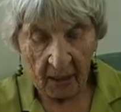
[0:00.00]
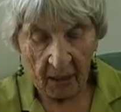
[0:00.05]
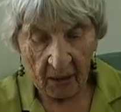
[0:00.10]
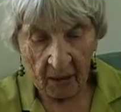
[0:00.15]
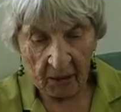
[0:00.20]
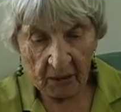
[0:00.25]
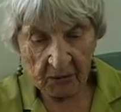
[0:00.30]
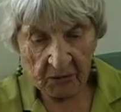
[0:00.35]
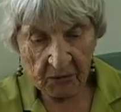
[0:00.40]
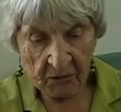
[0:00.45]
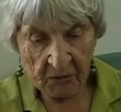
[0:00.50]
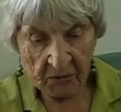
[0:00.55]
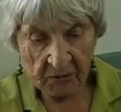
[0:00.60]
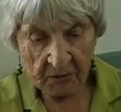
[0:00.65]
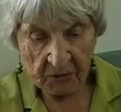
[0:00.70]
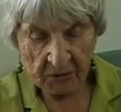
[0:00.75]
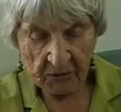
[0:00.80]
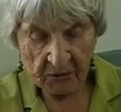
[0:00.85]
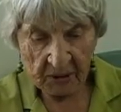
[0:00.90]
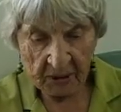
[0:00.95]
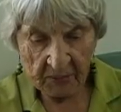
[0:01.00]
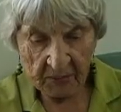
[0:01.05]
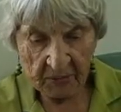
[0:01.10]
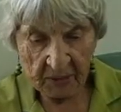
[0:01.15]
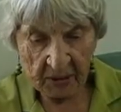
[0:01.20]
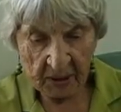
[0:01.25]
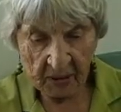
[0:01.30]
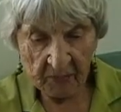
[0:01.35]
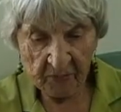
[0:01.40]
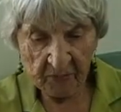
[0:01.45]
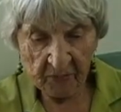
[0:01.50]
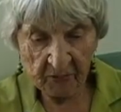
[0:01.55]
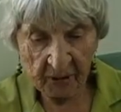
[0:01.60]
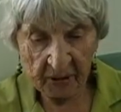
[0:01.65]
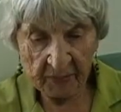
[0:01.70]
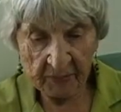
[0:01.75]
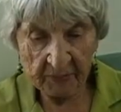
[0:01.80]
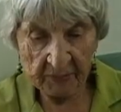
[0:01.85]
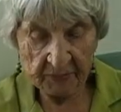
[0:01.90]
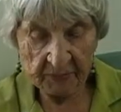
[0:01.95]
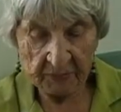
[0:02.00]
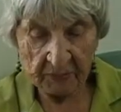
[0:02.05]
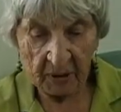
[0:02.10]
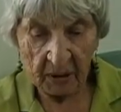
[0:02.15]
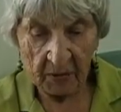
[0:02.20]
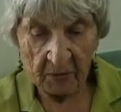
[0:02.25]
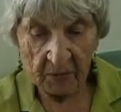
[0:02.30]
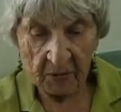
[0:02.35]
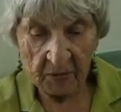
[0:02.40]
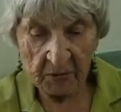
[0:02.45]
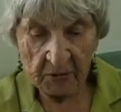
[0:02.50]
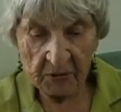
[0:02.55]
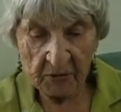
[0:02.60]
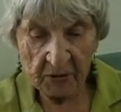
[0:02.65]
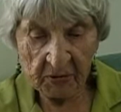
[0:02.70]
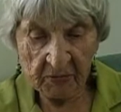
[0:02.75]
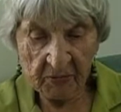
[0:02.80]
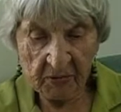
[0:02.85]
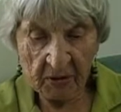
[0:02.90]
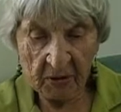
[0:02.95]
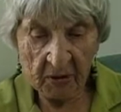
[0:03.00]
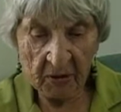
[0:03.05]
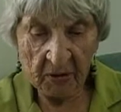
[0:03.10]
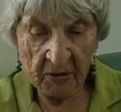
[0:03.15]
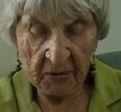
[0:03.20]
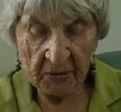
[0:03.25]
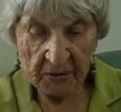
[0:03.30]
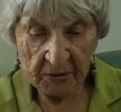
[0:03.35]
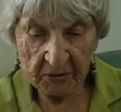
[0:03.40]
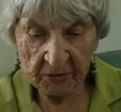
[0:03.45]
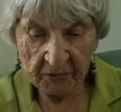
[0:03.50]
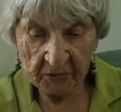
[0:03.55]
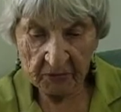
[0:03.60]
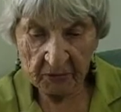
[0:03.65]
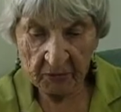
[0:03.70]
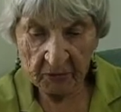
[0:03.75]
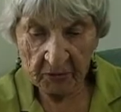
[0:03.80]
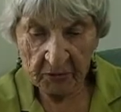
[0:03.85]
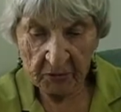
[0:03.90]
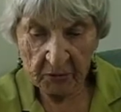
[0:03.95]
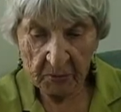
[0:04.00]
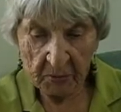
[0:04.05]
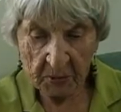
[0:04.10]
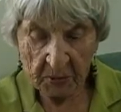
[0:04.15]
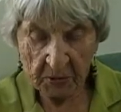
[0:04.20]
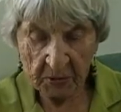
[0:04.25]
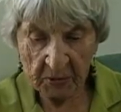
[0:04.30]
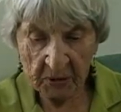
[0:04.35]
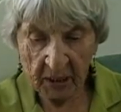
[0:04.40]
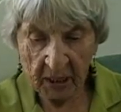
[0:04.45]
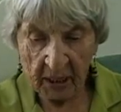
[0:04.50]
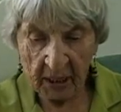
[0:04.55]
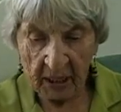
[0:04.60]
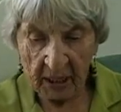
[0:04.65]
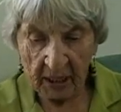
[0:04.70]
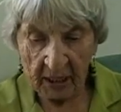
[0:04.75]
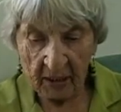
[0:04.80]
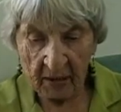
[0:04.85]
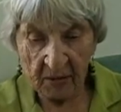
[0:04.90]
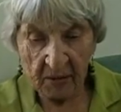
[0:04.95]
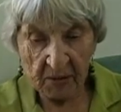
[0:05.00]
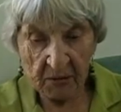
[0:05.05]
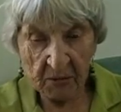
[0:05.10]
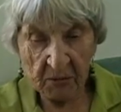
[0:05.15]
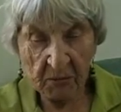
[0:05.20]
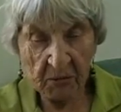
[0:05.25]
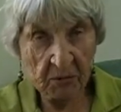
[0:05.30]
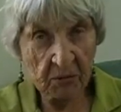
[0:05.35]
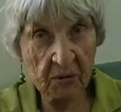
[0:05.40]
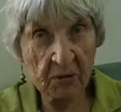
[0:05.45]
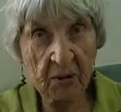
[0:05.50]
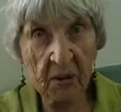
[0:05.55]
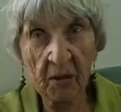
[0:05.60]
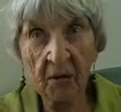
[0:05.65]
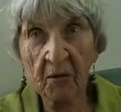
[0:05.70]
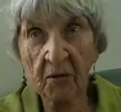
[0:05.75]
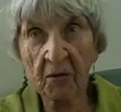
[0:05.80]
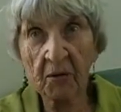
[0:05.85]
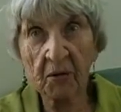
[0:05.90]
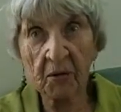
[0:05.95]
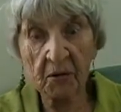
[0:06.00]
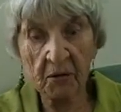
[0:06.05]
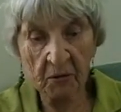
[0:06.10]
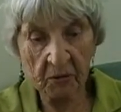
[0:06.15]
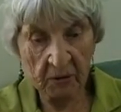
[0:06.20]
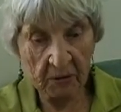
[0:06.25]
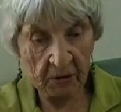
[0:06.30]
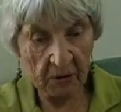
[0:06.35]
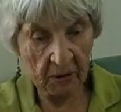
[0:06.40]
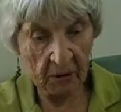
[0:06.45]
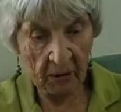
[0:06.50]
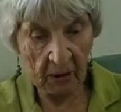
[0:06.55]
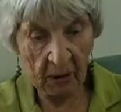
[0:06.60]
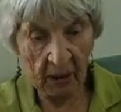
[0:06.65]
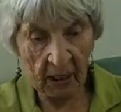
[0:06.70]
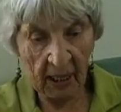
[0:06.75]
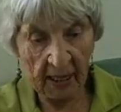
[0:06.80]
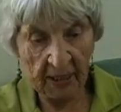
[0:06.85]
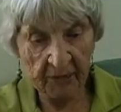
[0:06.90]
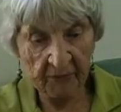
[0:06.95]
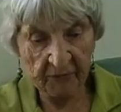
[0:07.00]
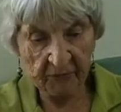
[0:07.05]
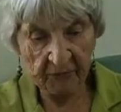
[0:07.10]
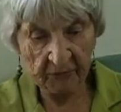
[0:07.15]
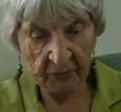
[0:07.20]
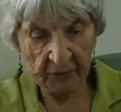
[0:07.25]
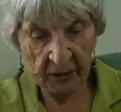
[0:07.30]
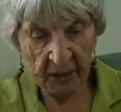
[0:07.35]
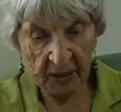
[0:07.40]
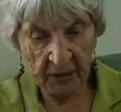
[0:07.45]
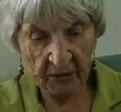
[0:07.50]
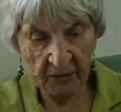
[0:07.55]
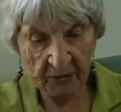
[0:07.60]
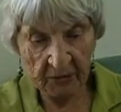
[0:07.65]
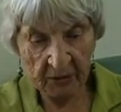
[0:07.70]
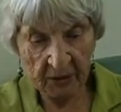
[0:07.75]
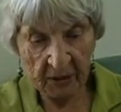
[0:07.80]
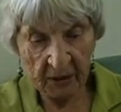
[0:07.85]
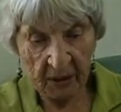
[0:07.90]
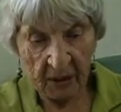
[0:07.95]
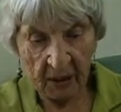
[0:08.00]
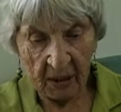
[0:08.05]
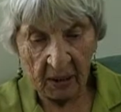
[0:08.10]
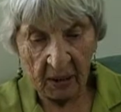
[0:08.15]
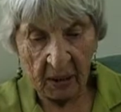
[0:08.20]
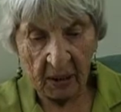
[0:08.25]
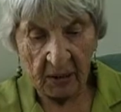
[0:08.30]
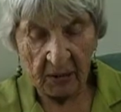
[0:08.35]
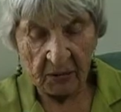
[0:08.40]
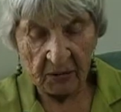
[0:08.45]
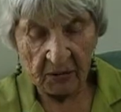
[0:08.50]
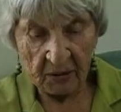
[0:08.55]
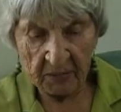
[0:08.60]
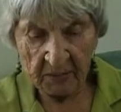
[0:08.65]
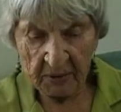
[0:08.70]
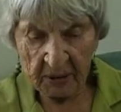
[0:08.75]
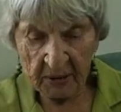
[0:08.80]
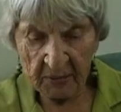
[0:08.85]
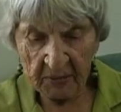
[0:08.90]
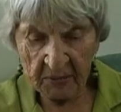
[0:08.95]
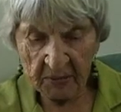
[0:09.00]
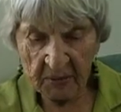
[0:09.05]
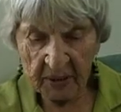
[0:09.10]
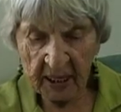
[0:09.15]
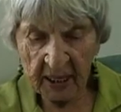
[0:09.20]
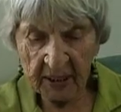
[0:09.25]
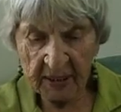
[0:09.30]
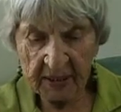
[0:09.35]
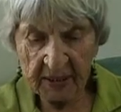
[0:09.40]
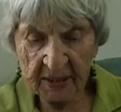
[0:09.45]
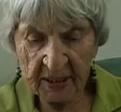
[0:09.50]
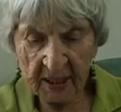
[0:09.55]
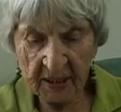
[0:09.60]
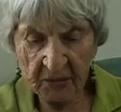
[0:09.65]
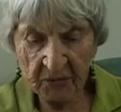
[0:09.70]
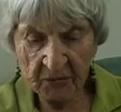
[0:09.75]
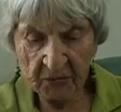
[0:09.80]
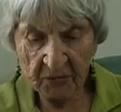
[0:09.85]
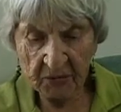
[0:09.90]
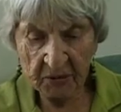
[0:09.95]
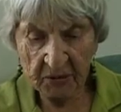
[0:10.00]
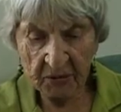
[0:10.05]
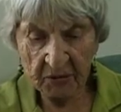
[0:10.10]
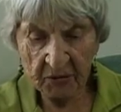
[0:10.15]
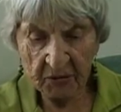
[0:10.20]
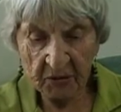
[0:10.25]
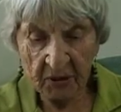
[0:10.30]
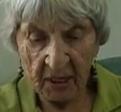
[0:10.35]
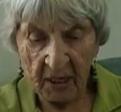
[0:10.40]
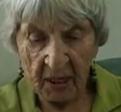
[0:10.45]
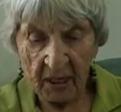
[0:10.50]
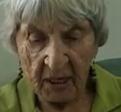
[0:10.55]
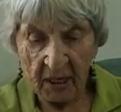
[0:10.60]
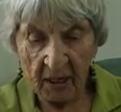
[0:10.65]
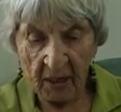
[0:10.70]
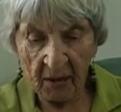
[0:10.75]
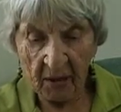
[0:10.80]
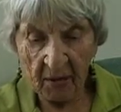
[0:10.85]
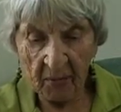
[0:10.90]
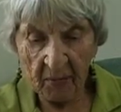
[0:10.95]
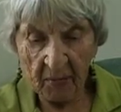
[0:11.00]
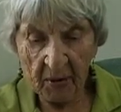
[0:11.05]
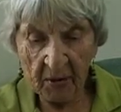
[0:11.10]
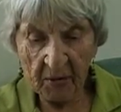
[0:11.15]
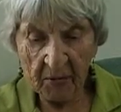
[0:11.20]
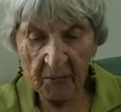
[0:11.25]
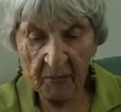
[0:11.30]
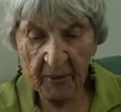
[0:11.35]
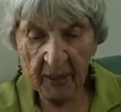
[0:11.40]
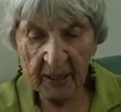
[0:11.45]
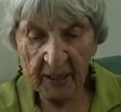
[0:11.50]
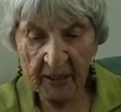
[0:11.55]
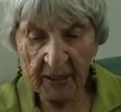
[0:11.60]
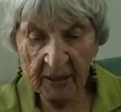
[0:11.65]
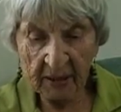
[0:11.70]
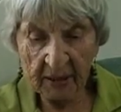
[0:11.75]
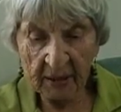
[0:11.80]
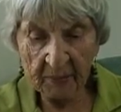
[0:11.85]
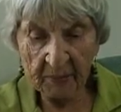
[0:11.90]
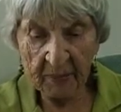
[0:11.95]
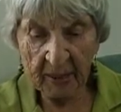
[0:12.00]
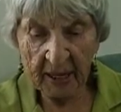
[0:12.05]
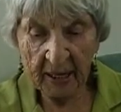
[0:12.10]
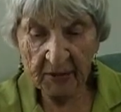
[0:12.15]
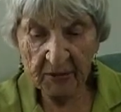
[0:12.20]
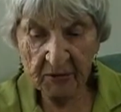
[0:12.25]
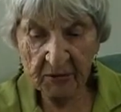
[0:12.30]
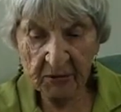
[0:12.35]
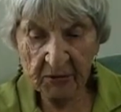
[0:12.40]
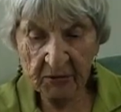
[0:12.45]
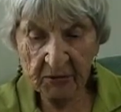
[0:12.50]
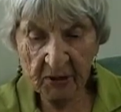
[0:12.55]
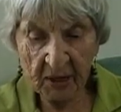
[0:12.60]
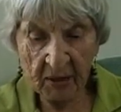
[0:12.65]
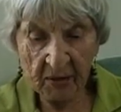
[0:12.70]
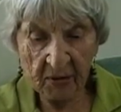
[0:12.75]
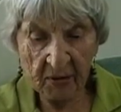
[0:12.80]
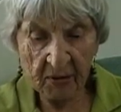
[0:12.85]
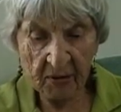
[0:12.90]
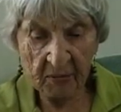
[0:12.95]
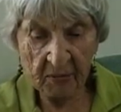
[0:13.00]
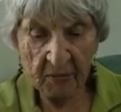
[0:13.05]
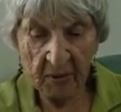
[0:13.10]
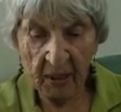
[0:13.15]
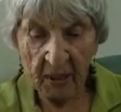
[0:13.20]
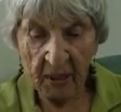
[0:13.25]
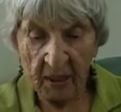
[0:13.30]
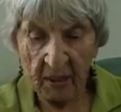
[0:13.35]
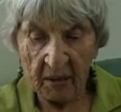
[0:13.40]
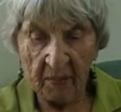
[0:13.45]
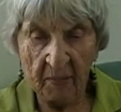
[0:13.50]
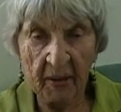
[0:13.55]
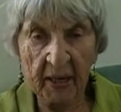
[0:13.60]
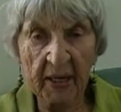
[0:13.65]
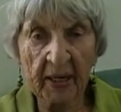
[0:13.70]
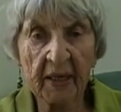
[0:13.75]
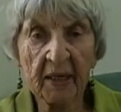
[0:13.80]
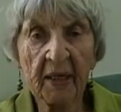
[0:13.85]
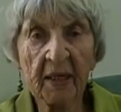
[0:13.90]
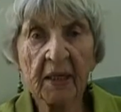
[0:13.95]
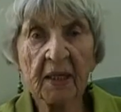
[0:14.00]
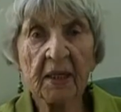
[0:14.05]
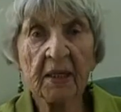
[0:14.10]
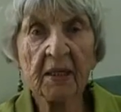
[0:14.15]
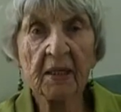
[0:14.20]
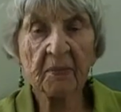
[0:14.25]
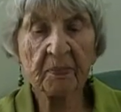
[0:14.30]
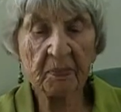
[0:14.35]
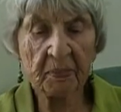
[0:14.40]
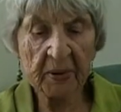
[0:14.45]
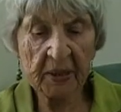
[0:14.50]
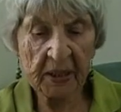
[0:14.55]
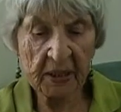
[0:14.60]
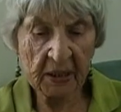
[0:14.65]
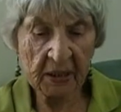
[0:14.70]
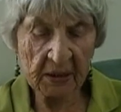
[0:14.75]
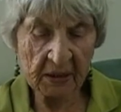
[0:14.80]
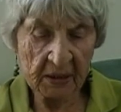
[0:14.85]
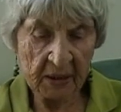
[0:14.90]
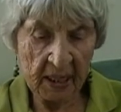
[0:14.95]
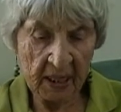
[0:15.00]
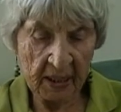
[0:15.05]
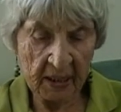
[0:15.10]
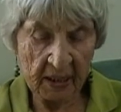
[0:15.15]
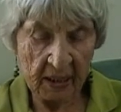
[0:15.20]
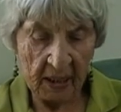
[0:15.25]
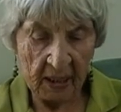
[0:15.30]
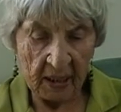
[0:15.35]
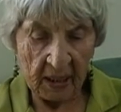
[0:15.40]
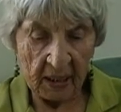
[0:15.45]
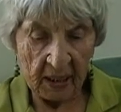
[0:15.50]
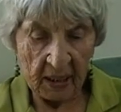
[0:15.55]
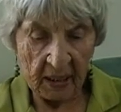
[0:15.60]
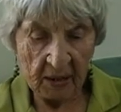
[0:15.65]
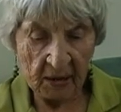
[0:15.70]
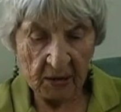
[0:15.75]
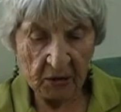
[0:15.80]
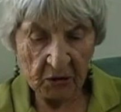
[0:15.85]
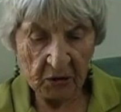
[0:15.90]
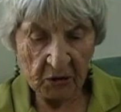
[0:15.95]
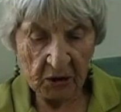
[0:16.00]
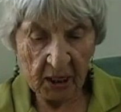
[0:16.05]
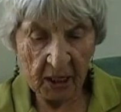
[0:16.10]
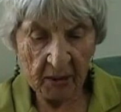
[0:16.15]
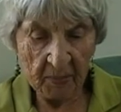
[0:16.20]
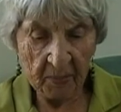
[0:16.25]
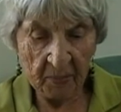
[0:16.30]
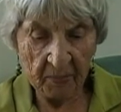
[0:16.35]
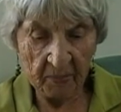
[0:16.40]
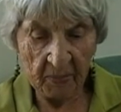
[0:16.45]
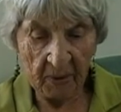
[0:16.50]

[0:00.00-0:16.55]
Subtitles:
Also in the same time frame, we received an orange for Christmas. Now this was another new and delightful taste. Sometimes we had tangerines, and our mother made little baskets out of them by cutting the peel in the shape,